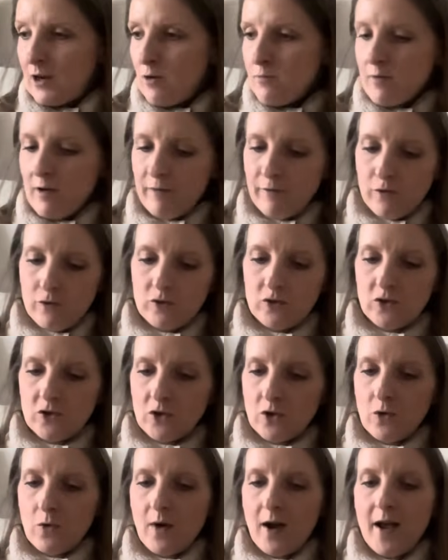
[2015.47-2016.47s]
on my
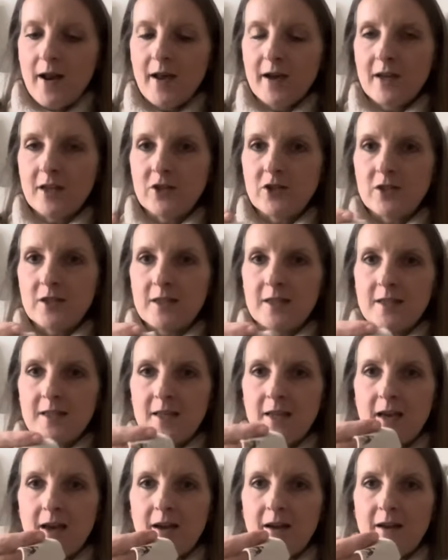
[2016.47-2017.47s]
footstool and I can just
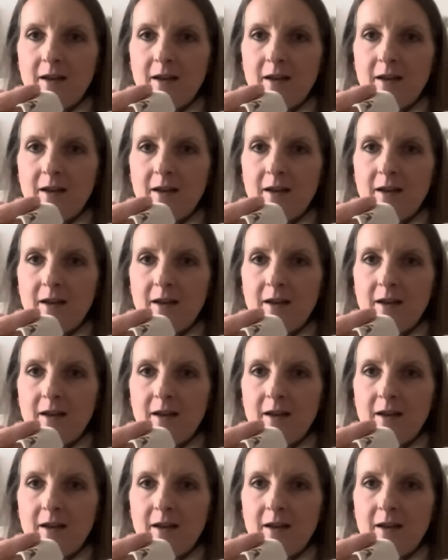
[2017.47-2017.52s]
see it,